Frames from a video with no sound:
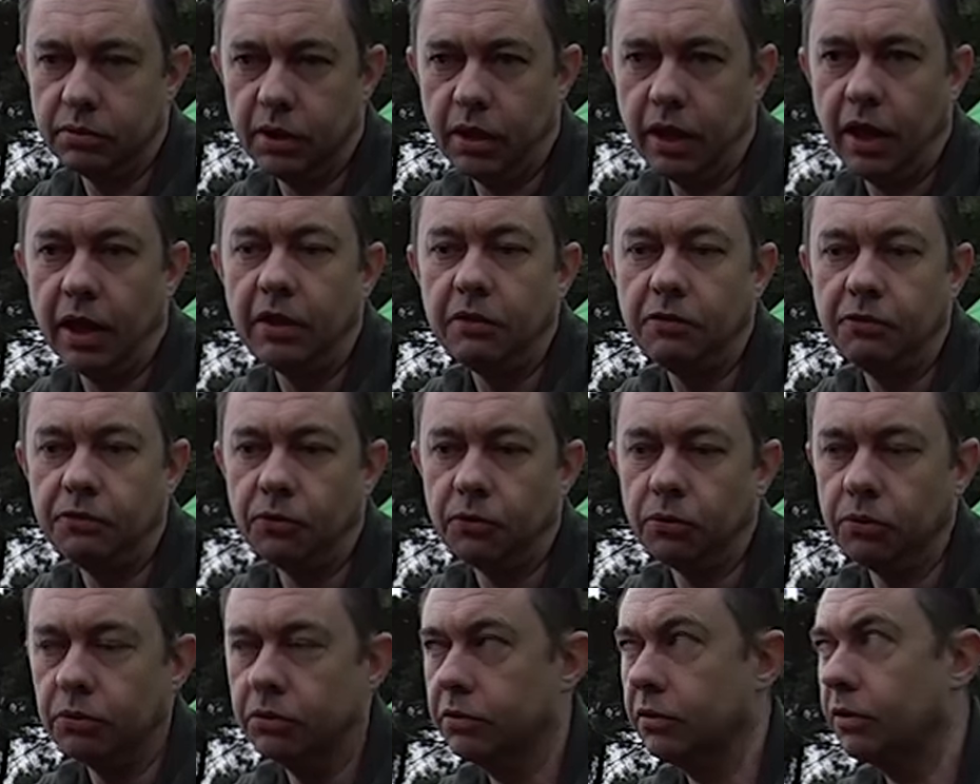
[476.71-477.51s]

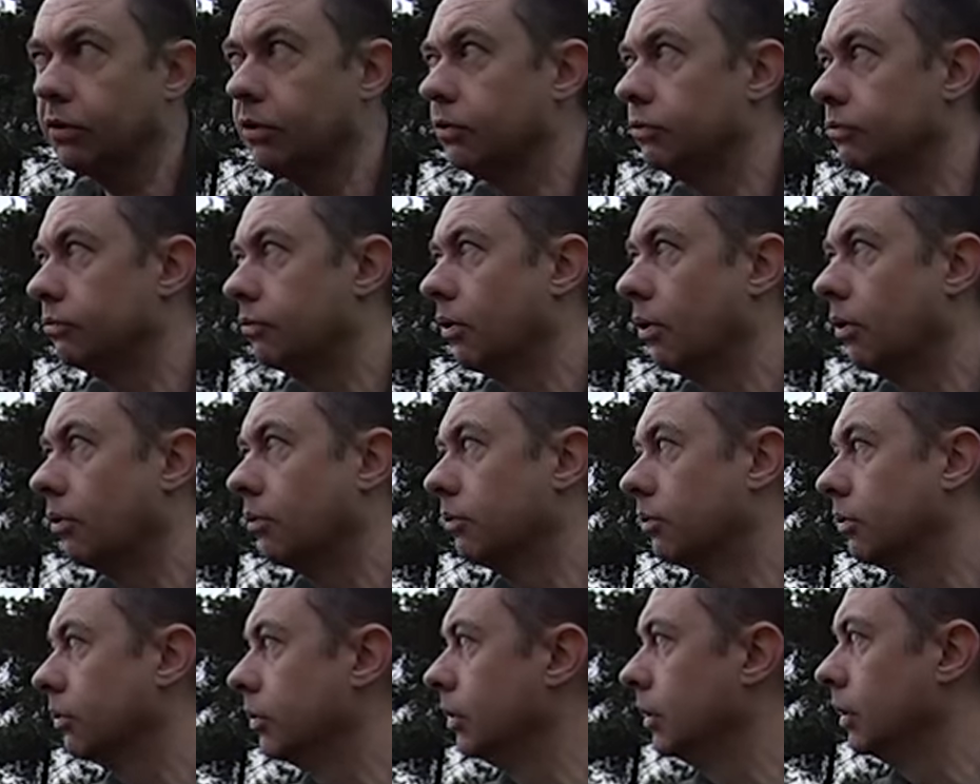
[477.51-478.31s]
A4 size
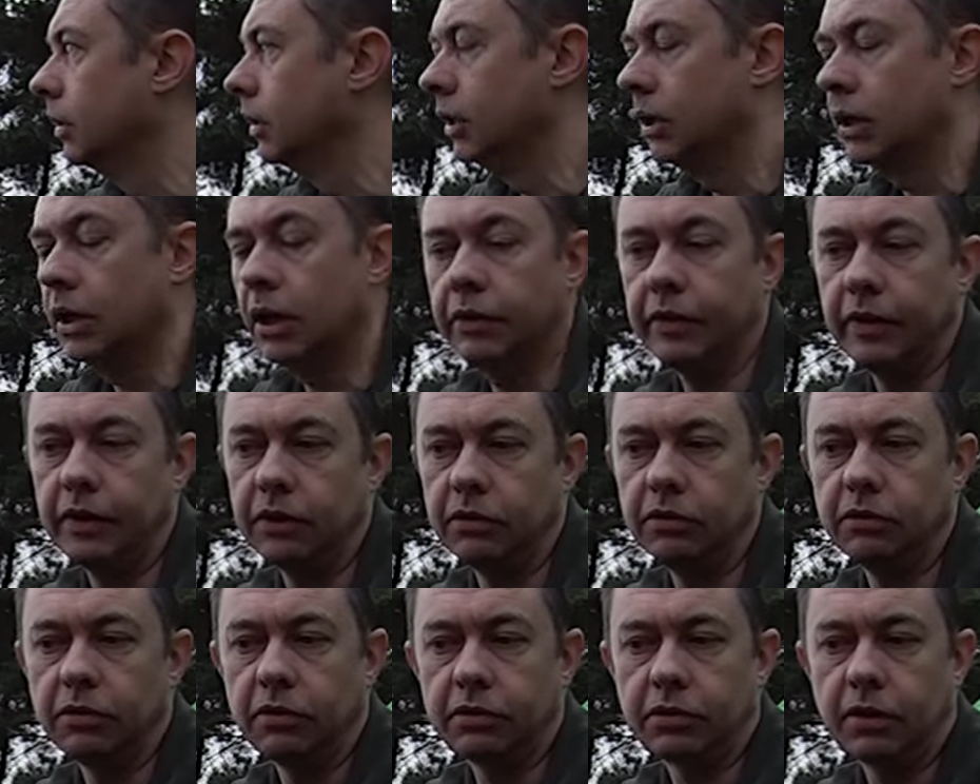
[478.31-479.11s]
roll and then
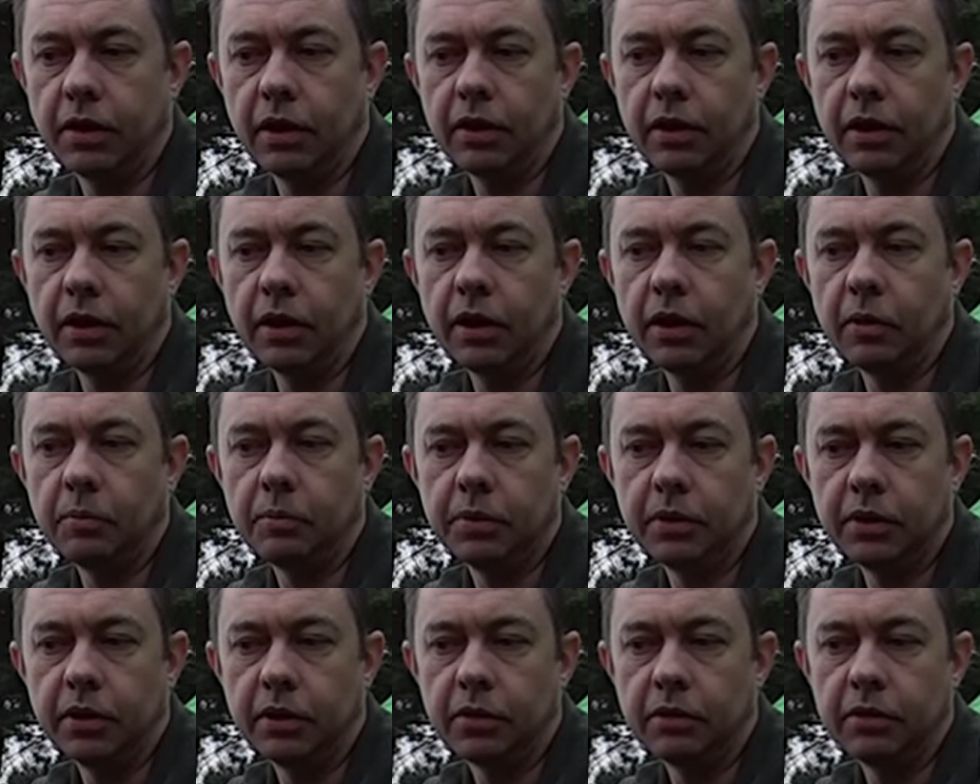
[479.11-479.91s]
you just cut it up
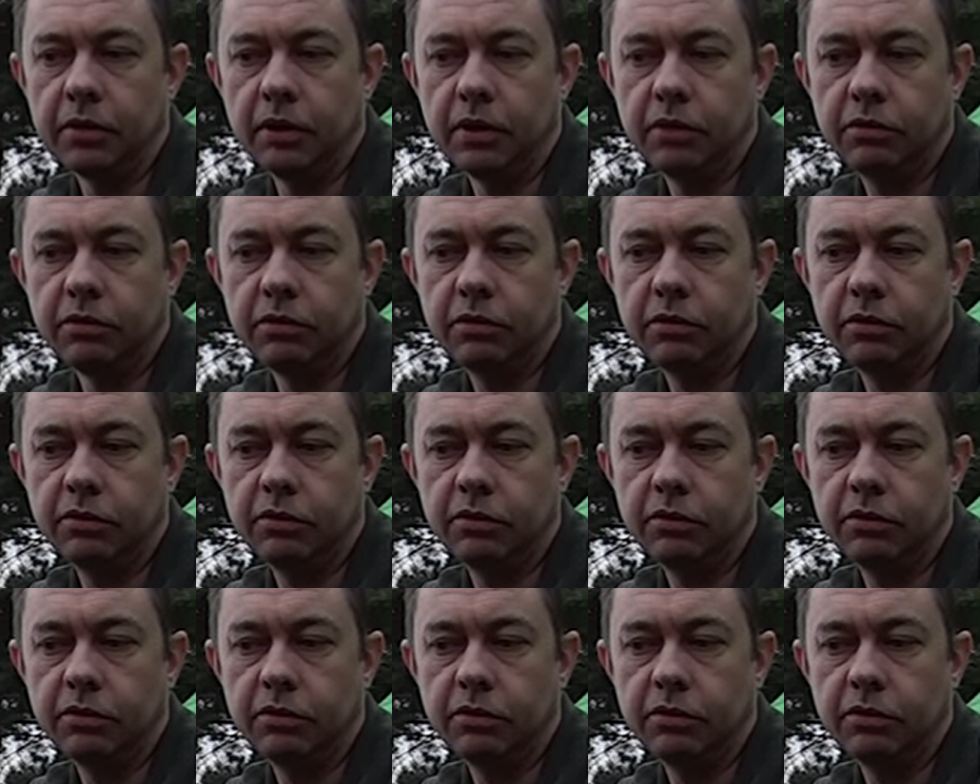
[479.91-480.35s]
and it, it's